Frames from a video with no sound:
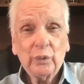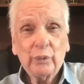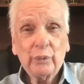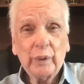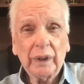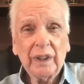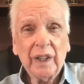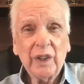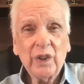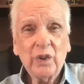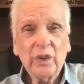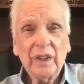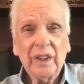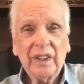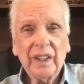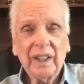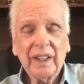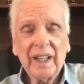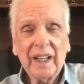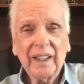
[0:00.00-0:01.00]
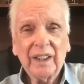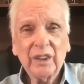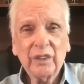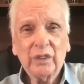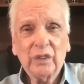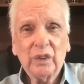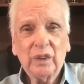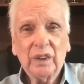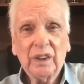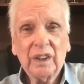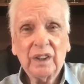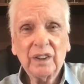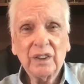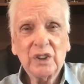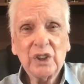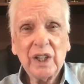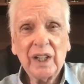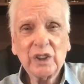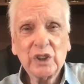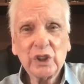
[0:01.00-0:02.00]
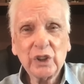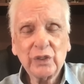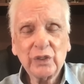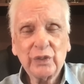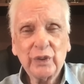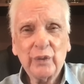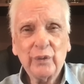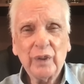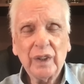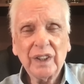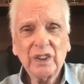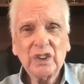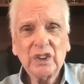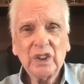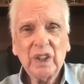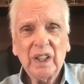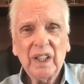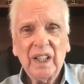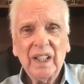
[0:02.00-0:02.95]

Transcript: But the only thing I could conjecture from this